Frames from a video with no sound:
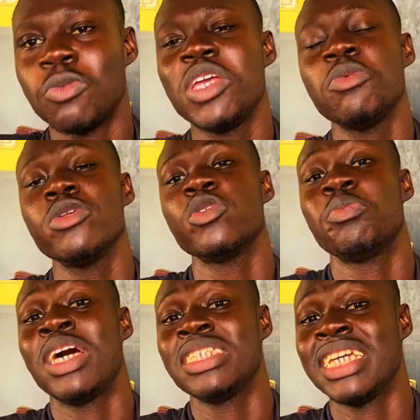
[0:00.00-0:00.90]
When you want to
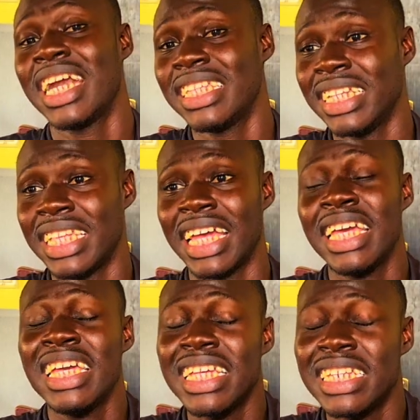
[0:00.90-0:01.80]
pass a catheter,
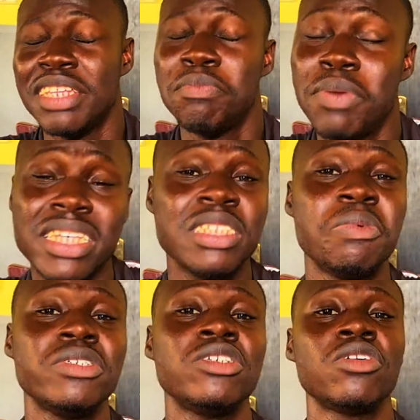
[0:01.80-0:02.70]
the best
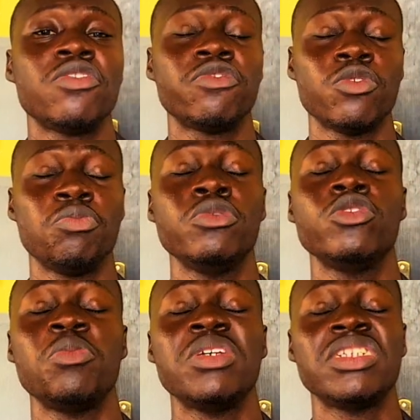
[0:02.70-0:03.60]
position to put
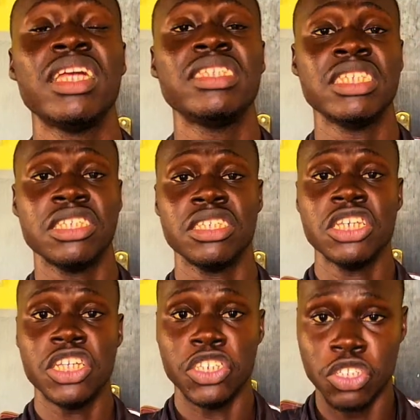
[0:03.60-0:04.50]
your patient is
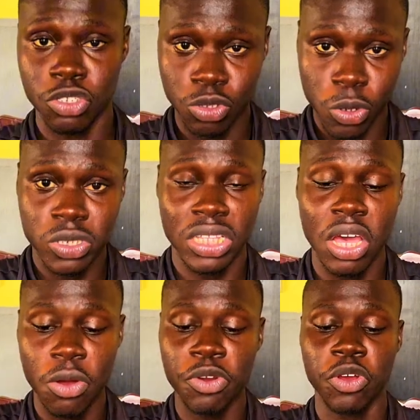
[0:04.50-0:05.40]
the
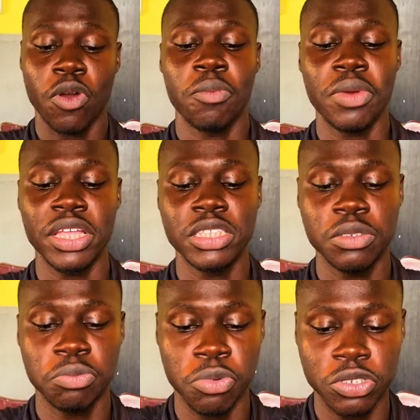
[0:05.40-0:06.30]
dorsal recumbent
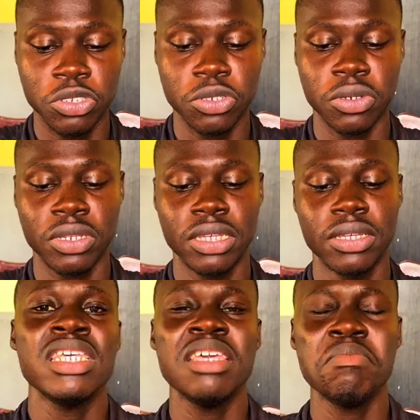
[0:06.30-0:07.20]
position.
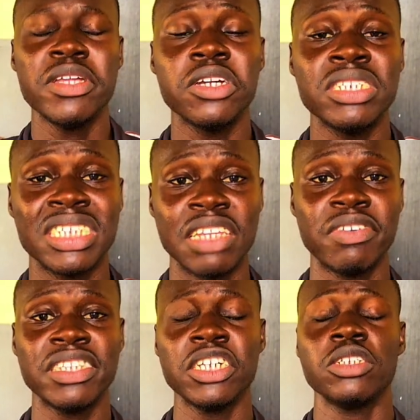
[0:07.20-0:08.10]
The major
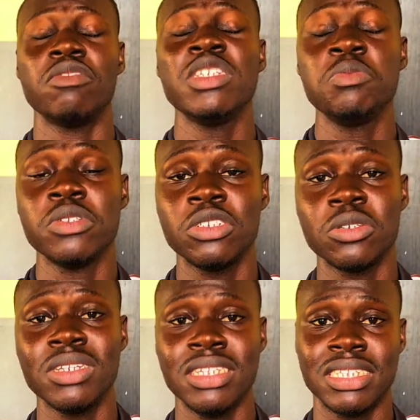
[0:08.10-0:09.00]
disadvantage of this
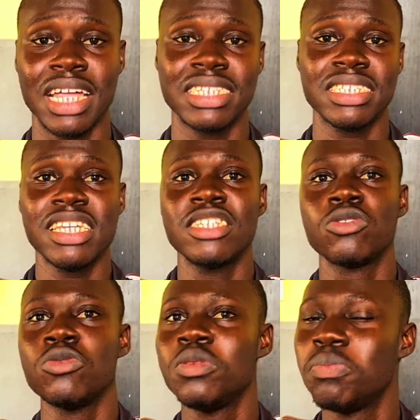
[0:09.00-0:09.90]
position is that it
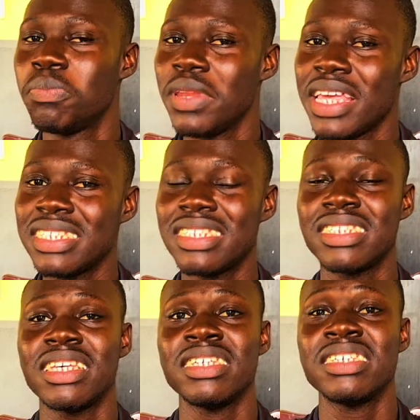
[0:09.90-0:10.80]
could place
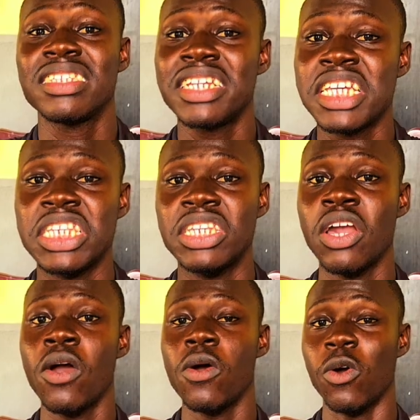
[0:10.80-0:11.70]
strain
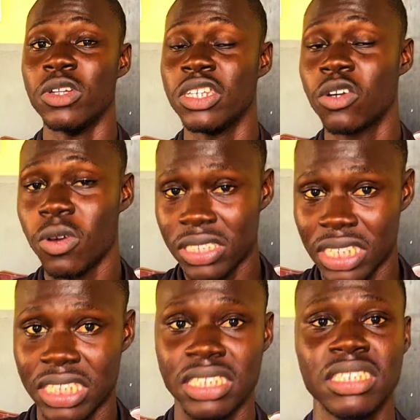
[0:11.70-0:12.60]
on the
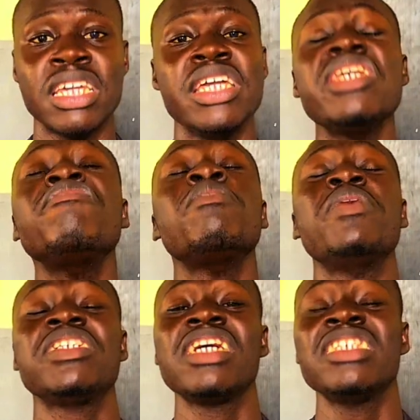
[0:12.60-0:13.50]
coccyx if the
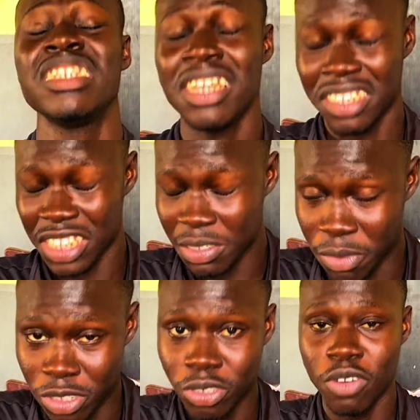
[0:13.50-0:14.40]
patient stays in this
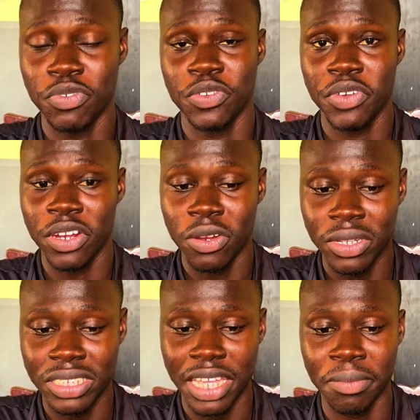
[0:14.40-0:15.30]
position for a very
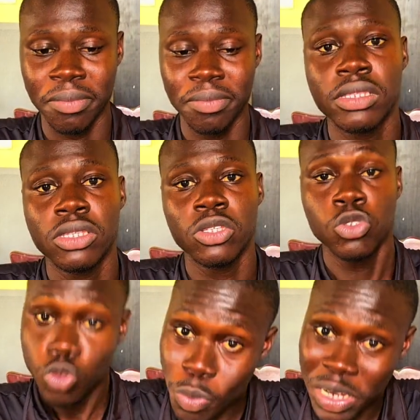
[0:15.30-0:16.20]
long time.
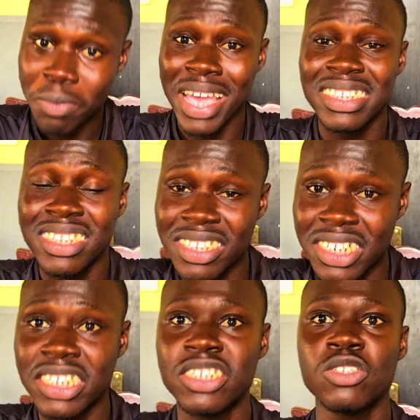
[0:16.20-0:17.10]
To minimize this
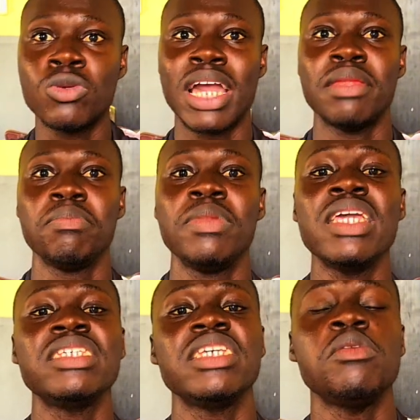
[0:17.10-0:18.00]
risk, you can
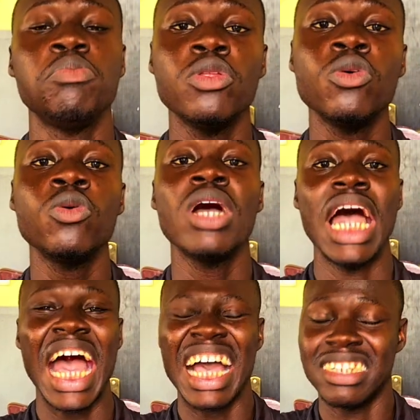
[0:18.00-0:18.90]
place a pillow
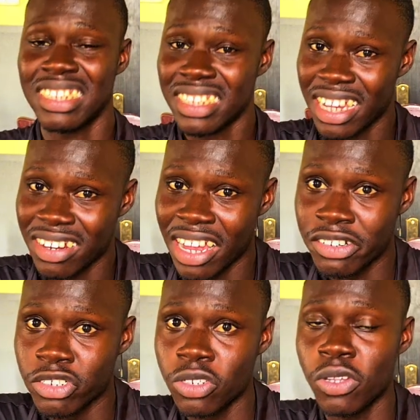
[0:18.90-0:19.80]
at the sacral
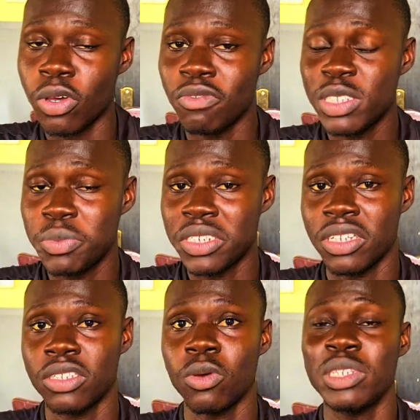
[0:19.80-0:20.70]
region of this
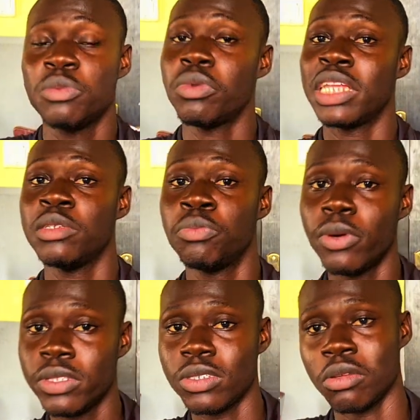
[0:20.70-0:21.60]
patient or at the
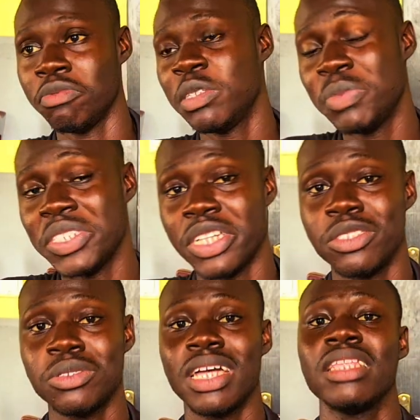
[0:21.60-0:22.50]
butt of this
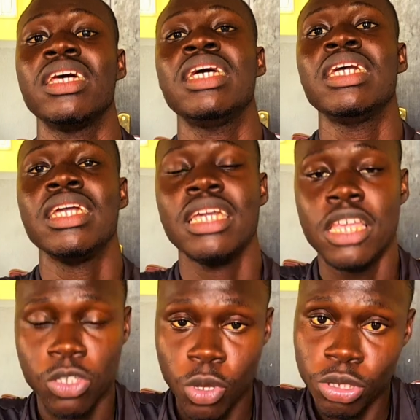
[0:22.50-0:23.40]
patient so that
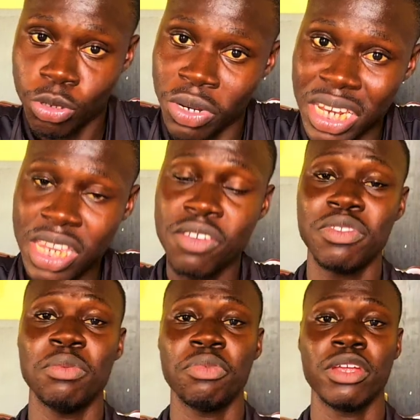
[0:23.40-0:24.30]
it's going to relieve
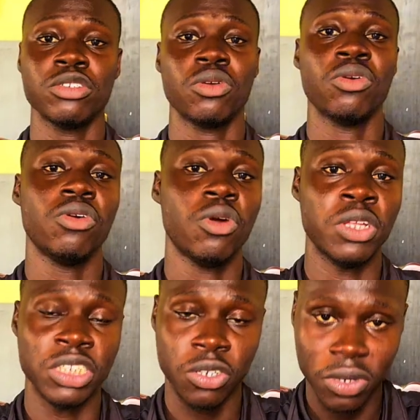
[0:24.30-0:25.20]
the pressure
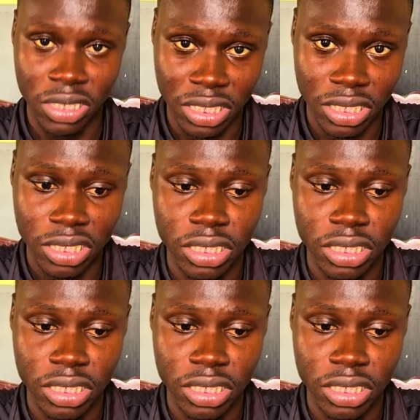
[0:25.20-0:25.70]
on the coccyx.